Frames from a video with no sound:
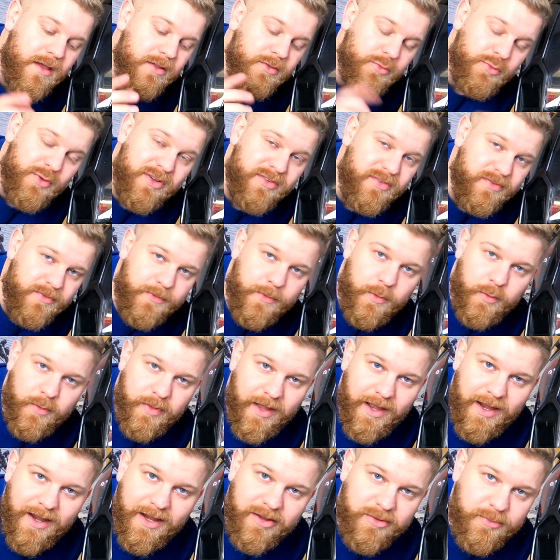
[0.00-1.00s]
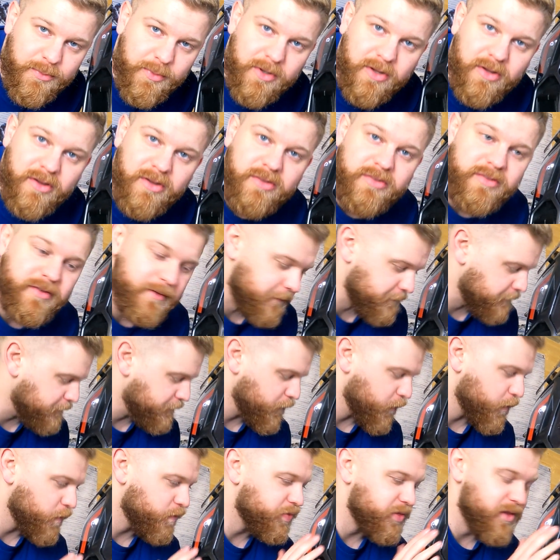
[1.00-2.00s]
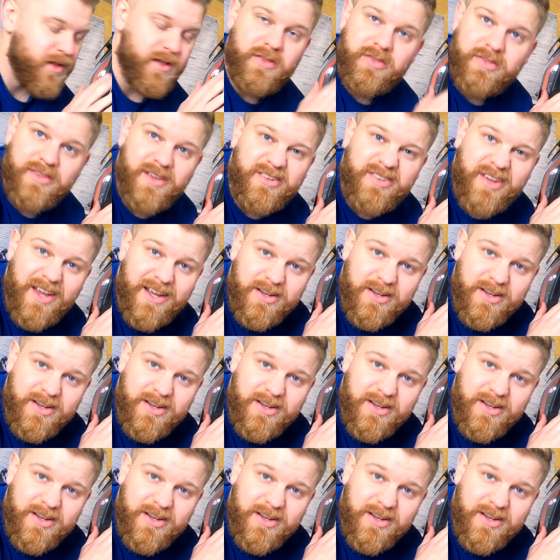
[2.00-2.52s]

The reason for that is because this